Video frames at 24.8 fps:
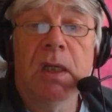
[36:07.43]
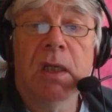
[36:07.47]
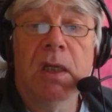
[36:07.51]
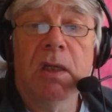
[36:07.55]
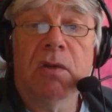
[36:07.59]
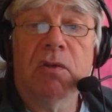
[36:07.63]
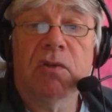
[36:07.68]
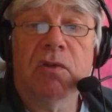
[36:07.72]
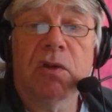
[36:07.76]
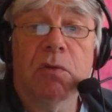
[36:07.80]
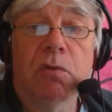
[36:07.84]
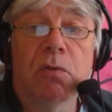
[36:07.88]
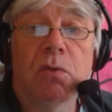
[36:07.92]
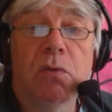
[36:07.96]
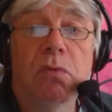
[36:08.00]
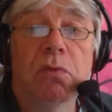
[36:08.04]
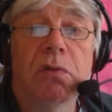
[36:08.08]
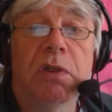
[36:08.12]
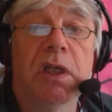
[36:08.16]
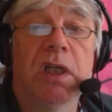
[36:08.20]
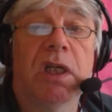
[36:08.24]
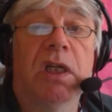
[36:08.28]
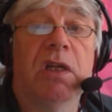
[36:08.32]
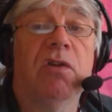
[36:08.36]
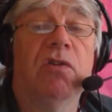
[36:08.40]
So all
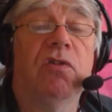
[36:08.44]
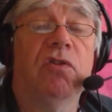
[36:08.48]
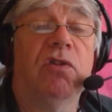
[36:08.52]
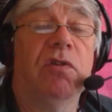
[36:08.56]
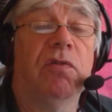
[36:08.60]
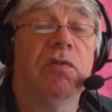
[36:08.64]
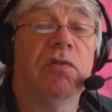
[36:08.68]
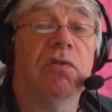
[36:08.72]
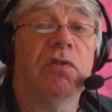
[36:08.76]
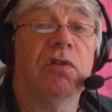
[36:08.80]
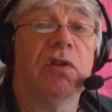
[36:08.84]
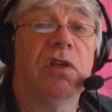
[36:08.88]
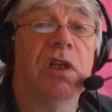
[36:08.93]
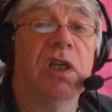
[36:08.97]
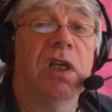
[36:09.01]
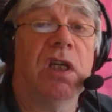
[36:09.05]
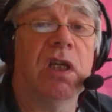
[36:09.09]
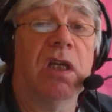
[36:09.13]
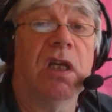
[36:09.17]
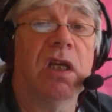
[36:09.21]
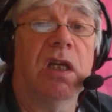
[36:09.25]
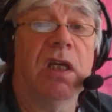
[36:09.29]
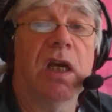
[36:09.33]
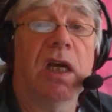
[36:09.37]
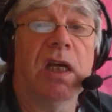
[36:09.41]
the shift to the
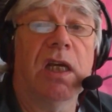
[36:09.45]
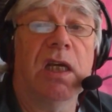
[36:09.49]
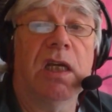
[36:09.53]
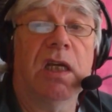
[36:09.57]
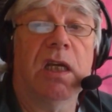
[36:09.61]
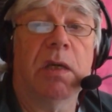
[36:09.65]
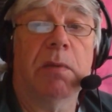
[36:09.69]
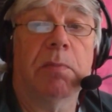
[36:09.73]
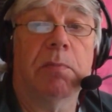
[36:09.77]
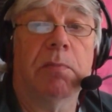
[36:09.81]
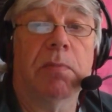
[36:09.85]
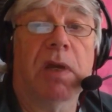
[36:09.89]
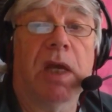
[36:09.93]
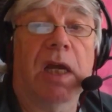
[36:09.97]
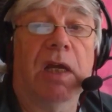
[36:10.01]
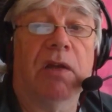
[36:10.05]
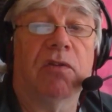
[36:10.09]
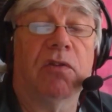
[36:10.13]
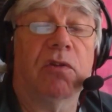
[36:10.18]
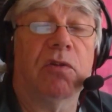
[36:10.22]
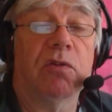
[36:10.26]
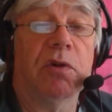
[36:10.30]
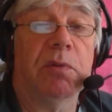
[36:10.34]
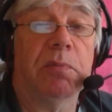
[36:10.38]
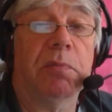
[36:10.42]
A
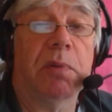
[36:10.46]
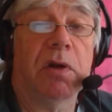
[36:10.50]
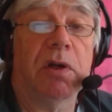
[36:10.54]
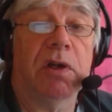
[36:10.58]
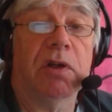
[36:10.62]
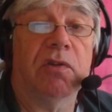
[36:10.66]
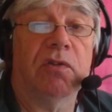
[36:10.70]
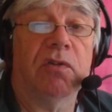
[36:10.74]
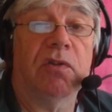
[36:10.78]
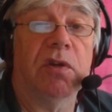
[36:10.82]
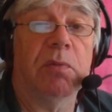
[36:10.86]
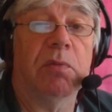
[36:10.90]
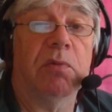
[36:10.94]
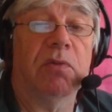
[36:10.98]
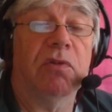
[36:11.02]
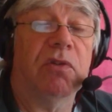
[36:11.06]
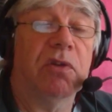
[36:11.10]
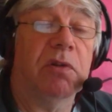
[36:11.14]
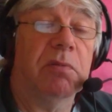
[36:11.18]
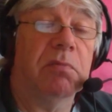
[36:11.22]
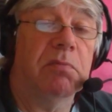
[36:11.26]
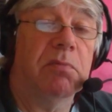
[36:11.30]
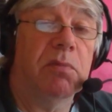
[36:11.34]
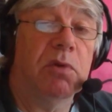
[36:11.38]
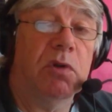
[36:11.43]
category bikes did was
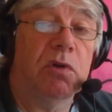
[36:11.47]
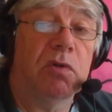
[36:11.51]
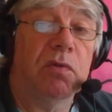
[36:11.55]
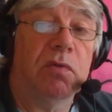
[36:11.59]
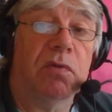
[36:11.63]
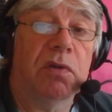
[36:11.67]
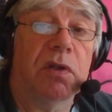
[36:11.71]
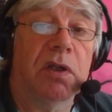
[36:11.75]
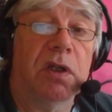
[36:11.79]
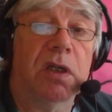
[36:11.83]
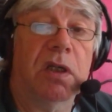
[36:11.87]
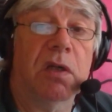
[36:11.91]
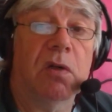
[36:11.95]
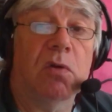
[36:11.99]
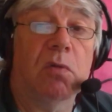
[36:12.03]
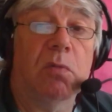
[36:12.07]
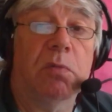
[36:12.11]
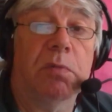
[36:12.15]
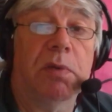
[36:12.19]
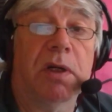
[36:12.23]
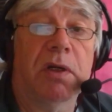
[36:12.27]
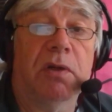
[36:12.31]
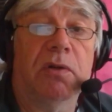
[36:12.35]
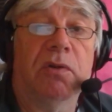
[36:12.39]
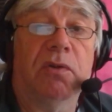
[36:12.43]
it moved the
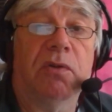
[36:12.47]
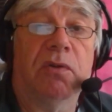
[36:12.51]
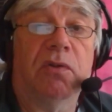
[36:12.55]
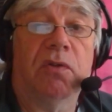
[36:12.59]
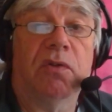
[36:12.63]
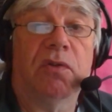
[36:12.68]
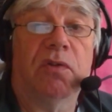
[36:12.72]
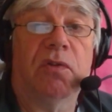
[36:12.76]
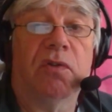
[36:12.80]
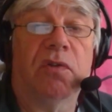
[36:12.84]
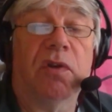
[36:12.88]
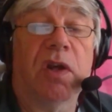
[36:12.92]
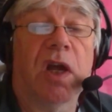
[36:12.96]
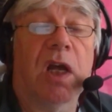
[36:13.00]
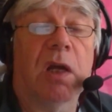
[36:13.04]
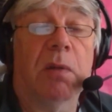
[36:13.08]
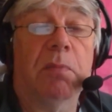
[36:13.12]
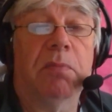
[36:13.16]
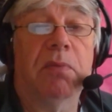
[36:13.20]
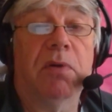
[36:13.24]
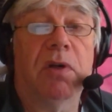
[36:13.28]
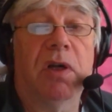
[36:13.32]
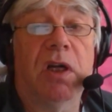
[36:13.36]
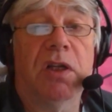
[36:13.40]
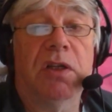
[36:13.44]
goalposts
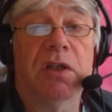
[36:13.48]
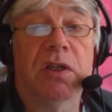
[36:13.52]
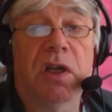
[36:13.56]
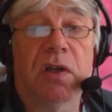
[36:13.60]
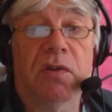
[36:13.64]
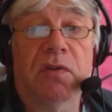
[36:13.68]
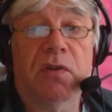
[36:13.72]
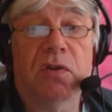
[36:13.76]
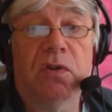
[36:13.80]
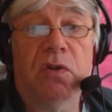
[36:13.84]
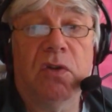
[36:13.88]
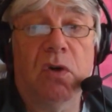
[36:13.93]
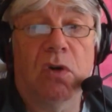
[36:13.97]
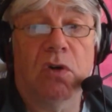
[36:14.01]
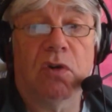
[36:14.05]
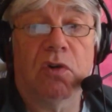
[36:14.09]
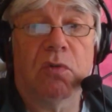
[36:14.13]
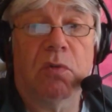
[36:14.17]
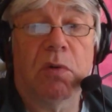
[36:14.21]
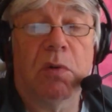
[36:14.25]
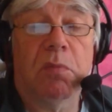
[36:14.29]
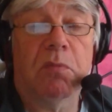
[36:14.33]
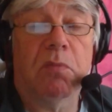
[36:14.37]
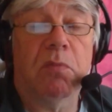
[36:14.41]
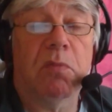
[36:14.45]
up another notch
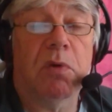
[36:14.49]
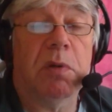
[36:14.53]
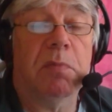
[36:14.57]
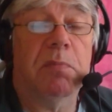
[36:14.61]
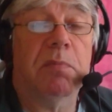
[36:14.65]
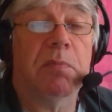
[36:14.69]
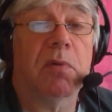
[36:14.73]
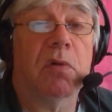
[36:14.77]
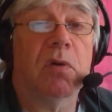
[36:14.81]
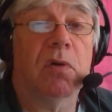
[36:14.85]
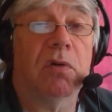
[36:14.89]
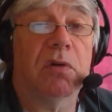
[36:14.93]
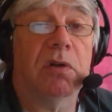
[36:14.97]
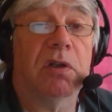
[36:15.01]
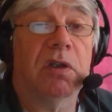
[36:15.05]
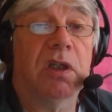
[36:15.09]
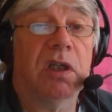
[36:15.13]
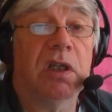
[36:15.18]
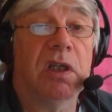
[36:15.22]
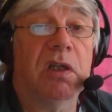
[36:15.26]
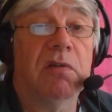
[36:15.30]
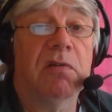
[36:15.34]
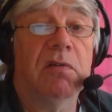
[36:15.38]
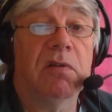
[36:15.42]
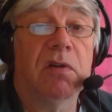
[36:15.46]
when we got
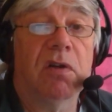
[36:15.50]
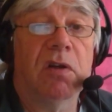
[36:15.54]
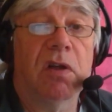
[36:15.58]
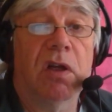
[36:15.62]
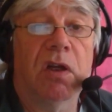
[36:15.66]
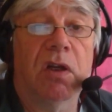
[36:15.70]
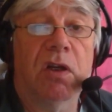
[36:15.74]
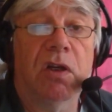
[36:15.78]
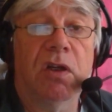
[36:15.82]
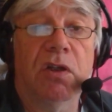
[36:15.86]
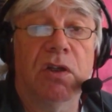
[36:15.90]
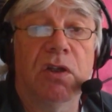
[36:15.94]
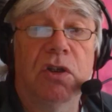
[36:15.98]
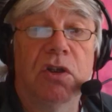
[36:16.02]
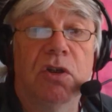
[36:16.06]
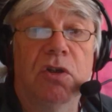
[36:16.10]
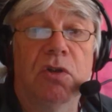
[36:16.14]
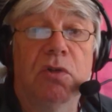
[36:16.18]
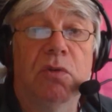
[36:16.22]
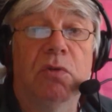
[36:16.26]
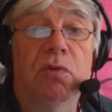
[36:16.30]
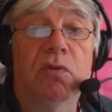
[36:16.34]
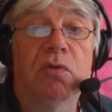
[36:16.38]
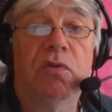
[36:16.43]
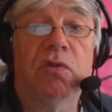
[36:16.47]
the
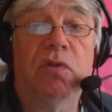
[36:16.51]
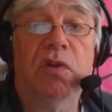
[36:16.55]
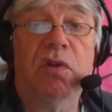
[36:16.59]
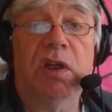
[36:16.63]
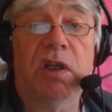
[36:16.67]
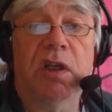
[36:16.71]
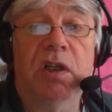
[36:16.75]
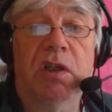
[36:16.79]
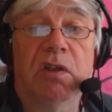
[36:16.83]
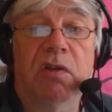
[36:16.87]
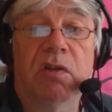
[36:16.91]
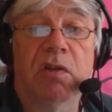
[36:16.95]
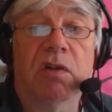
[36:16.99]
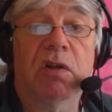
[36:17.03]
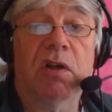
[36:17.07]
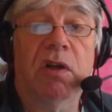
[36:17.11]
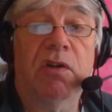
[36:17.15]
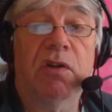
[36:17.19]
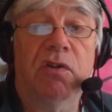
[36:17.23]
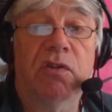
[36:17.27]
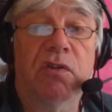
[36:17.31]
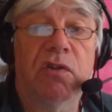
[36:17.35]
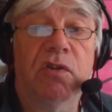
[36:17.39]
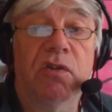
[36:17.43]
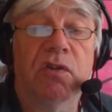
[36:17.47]
new tiered
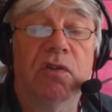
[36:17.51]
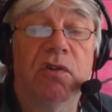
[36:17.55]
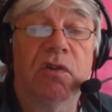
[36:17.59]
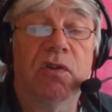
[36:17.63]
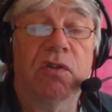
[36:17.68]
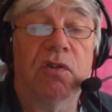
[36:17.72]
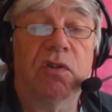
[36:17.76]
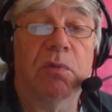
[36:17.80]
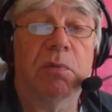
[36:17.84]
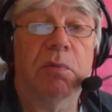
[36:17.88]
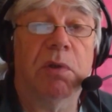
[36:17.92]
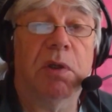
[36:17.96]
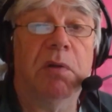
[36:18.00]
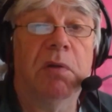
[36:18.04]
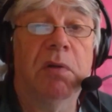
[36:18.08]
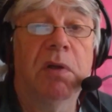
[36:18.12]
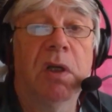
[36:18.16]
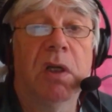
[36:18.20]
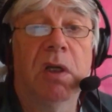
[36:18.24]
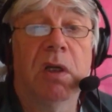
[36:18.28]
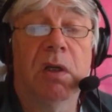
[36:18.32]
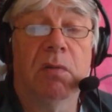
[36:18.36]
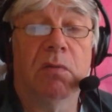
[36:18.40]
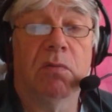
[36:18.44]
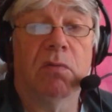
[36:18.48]
license system in,
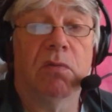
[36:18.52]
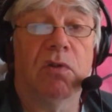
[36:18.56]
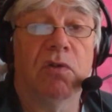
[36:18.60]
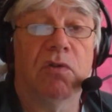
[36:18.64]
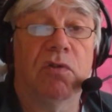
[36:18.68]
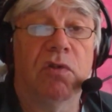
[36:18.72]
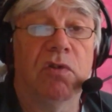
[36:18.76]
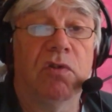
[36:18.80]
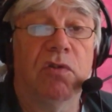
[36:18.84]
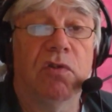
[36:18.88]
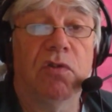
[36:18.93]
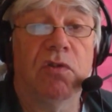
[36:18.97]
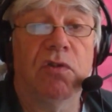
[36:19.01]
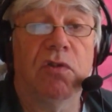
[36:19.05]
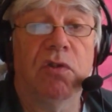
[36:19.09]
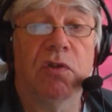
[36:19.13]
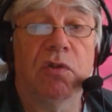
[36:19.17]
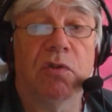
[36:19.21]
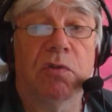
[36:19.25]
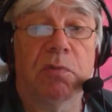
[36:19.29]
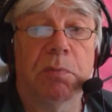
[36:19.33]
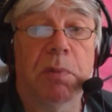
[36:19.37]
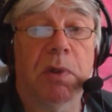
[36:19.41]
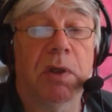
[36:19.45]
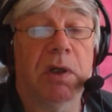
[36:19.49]
which
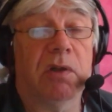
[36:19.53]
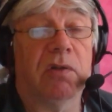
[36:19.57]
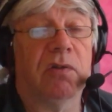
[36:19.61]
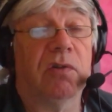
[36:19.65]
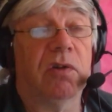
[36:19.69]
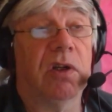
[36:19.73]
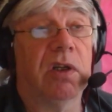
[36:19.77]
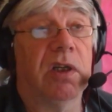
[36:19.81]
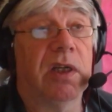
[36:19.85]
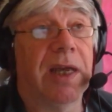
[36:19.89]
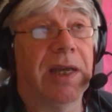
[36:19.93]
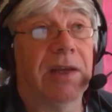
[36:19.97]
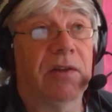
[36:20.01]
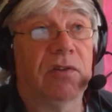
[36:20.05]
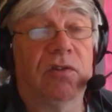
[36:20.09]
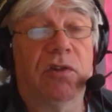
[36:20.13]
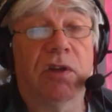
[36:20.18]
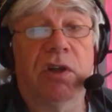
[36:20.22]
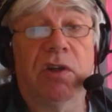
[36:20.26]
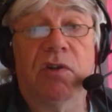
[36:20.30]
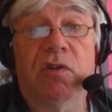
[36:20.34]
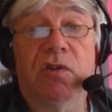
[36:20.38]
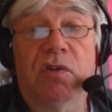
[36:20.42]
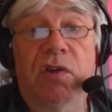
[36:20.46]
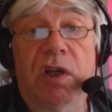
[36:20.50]
introduced bikes like the
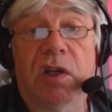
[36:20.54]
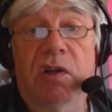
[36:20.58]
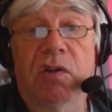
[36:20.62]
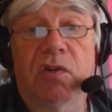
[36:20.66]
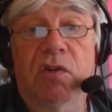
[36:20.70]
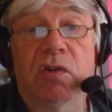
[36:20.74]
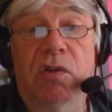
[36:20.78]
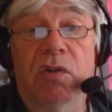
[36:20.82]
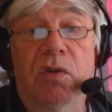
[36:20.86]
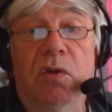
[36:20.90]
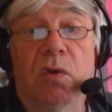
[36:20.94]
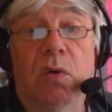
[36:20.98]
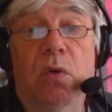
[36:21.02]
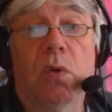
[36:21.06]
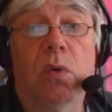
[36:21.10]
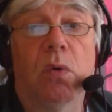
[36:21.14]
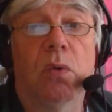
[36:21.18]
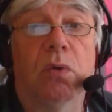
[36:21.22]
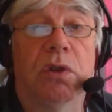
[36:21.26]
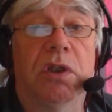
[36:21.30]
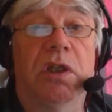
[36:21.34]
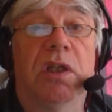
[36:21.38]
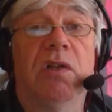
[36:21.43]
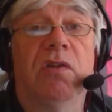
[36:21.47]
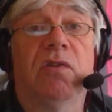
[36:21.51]
XJ6 and the
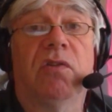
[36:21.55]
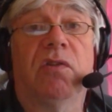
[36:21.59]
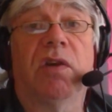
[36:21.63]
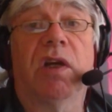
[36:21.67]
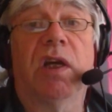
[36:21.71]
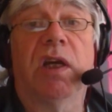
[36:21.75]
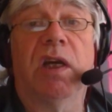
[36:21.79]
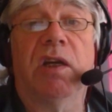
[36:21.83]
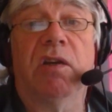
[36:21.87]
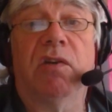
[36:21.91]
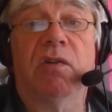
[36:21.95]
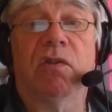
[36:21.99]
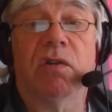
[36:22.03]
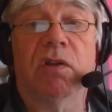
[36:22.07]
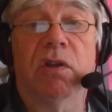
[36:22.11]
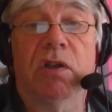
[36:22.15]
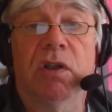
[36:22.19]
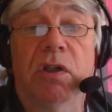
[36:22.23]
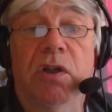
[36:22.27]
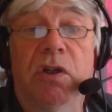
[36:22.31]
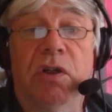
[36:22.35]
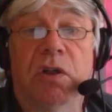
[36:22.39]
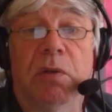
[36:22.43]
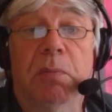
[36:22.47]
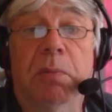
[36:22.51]
Hornet as
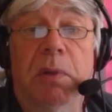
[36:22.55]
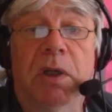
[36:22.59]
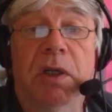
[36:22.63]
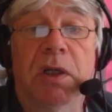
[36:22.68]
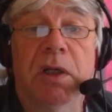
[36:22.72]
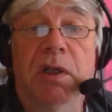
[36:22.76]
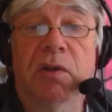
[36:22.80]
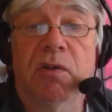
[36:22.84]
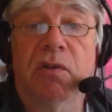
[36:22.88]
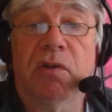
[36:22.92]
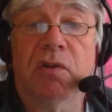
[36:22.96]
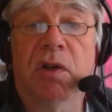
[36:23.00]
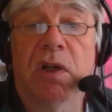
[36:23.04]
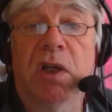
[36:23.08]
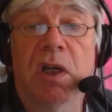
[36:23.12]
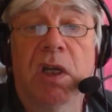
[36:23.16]
learner bikes.